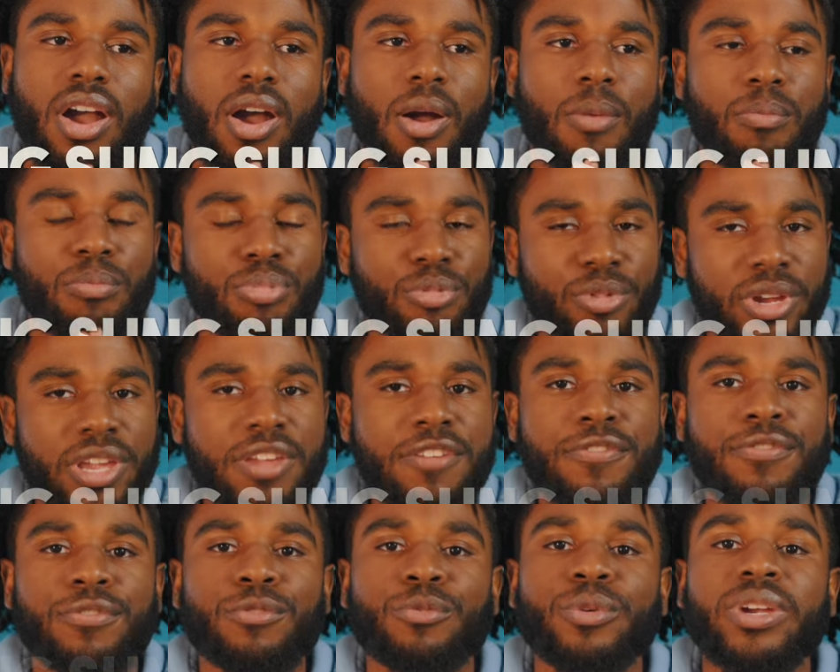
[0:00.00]
a
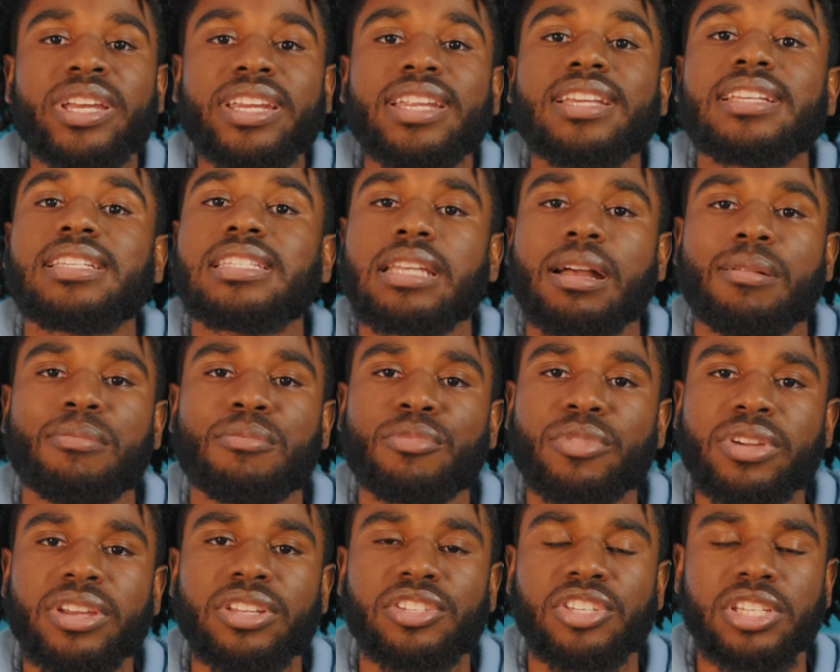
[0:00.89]
brief reading
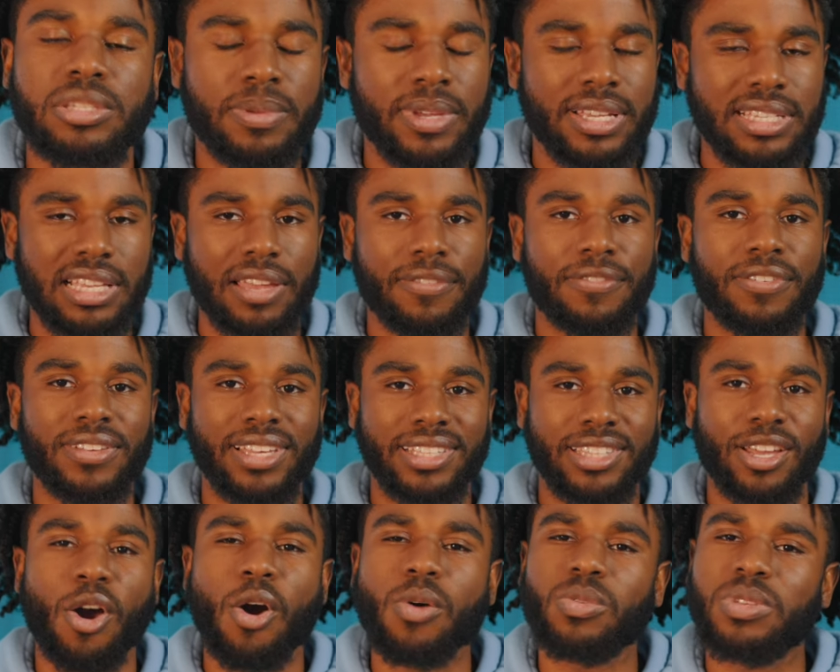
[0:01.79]
summary just because I feel like
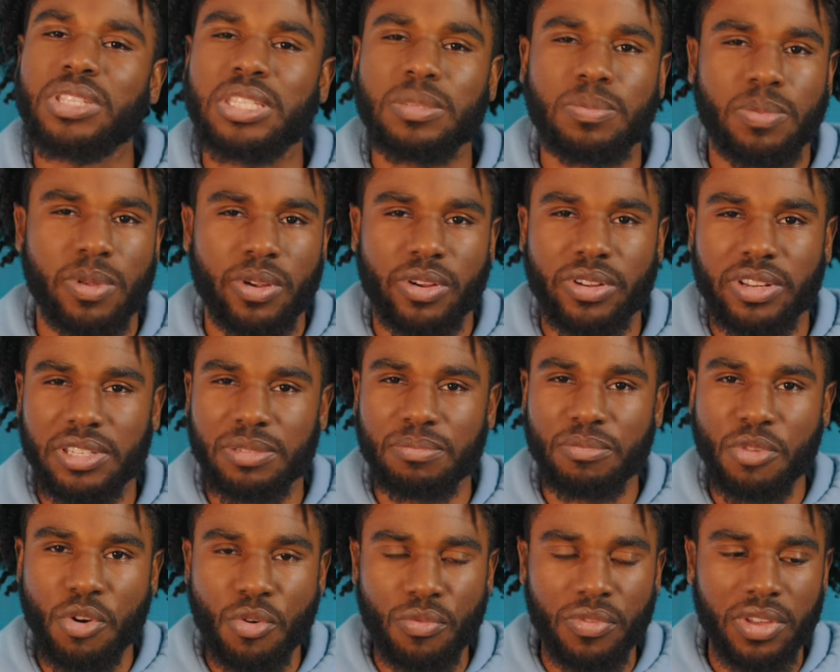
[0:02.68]
the Holy Spirit is
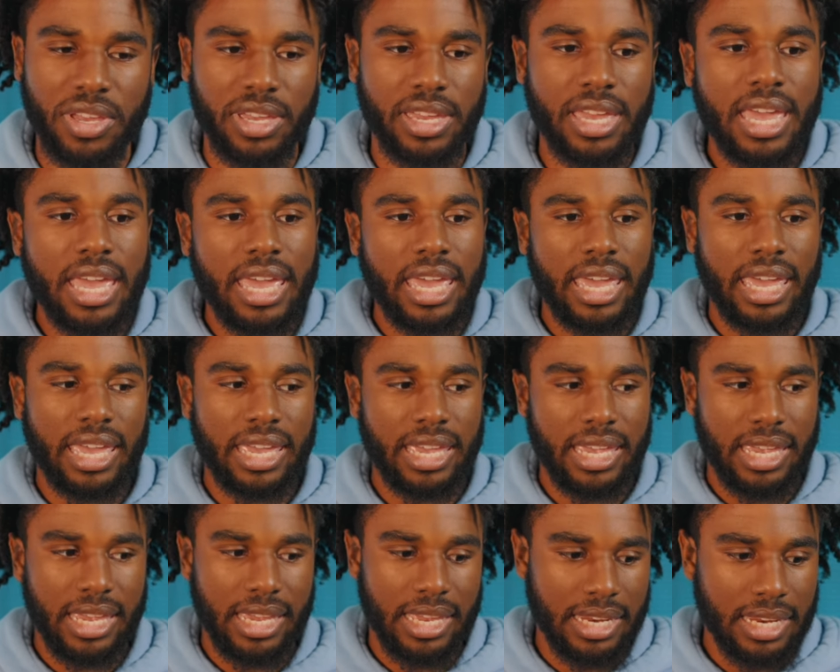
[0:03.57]
moving
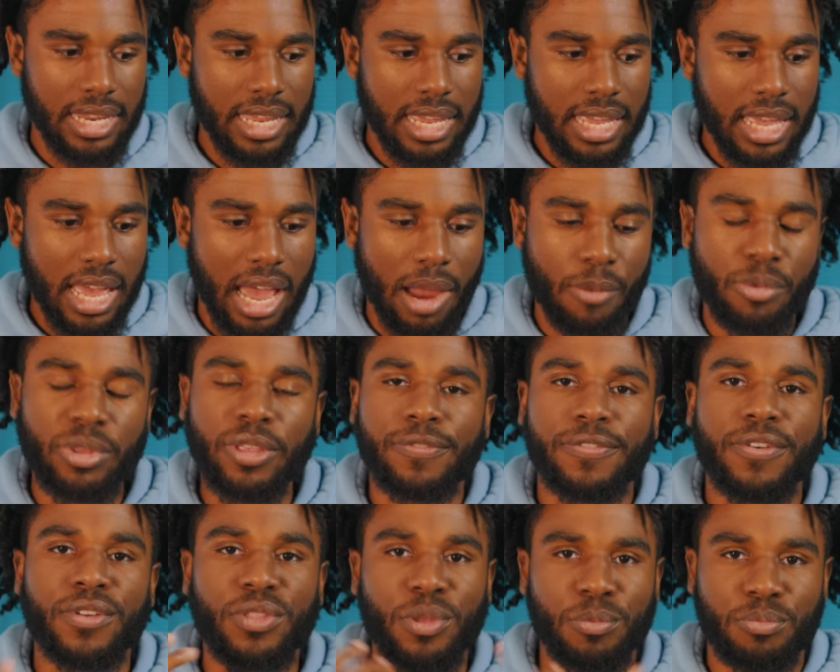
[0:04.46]
and I really
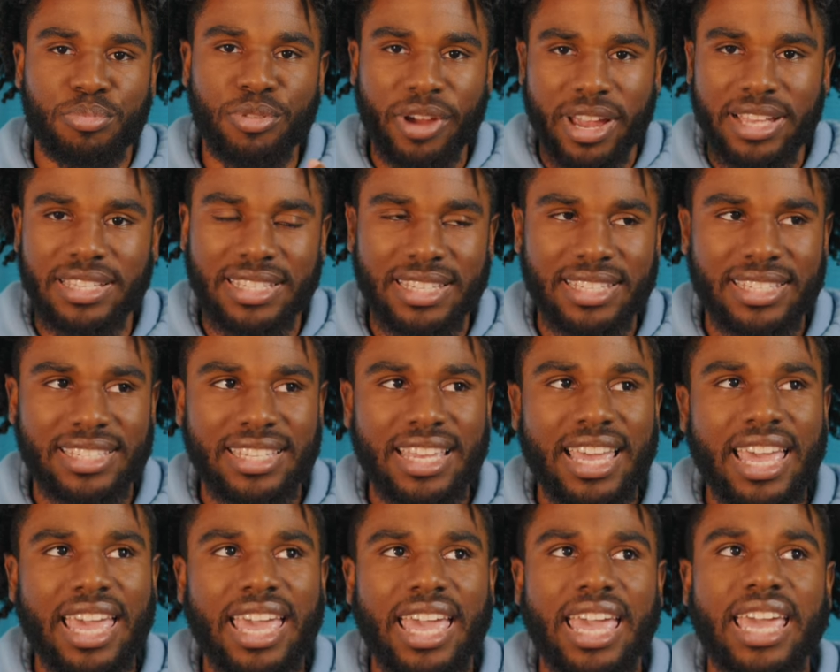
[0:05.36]
feel the presence.
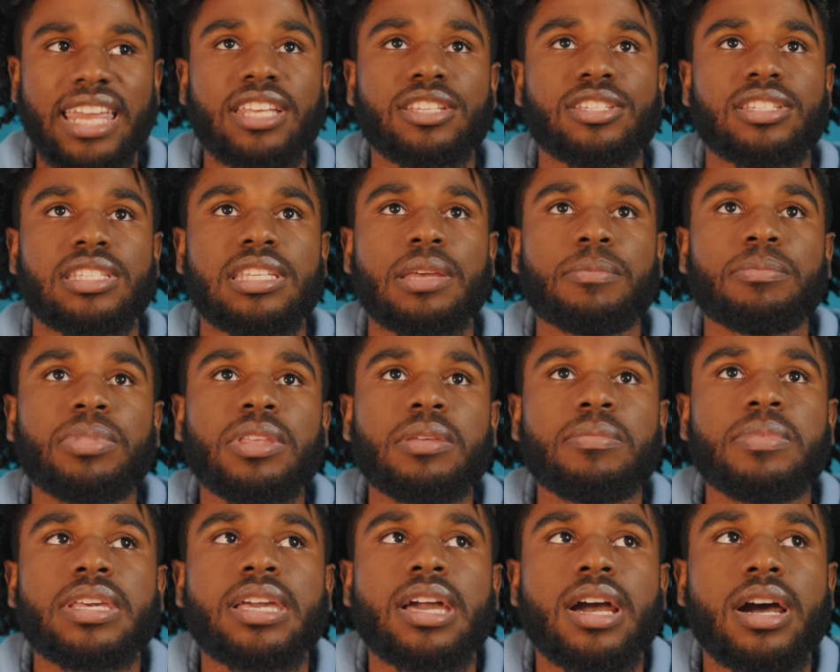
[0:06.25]
And it's simply
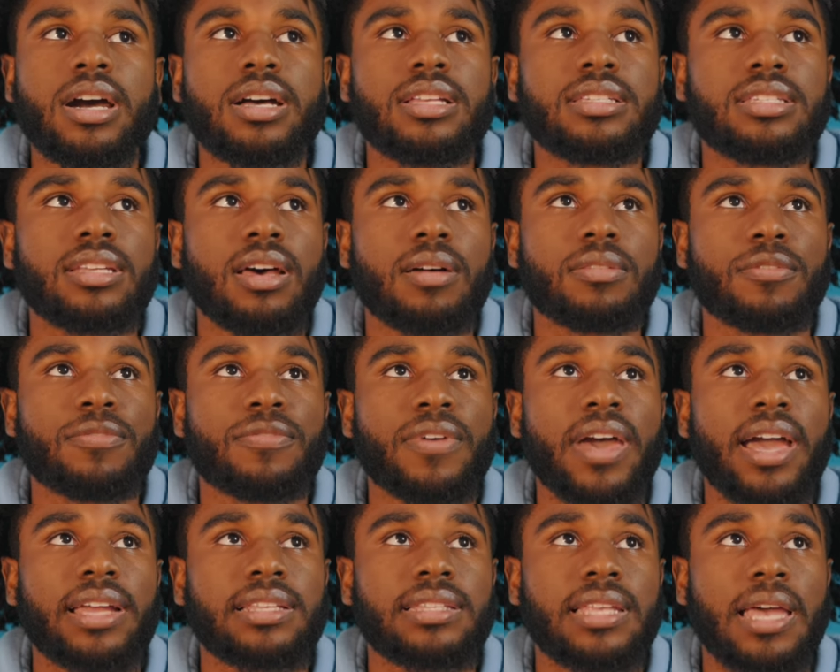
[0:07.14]
because of the
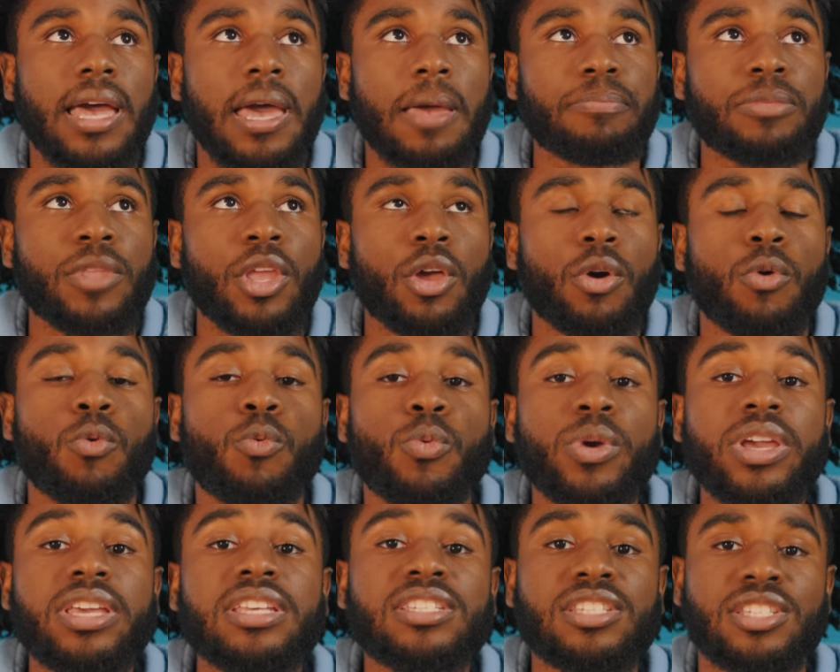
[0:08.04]
fact that
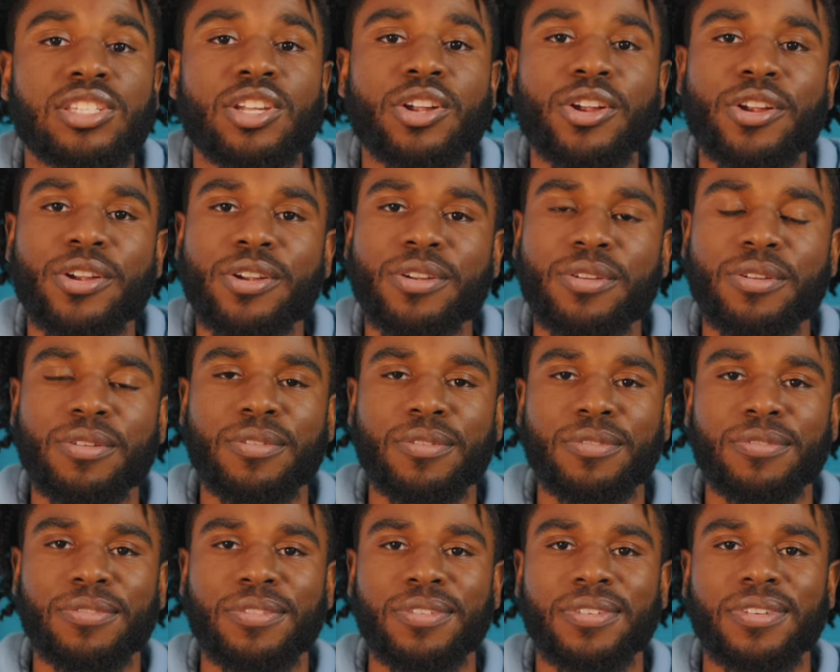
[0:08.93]
we
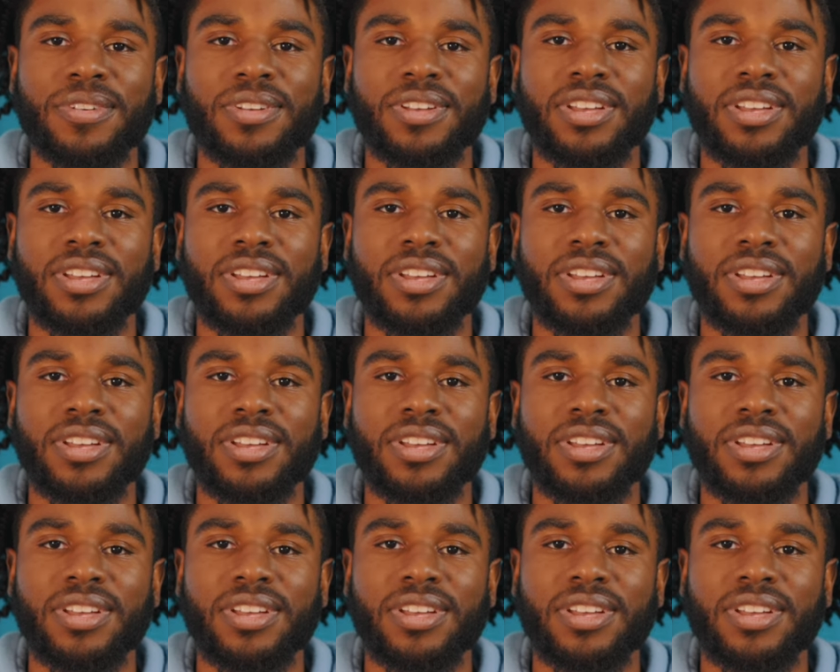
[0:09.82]
serve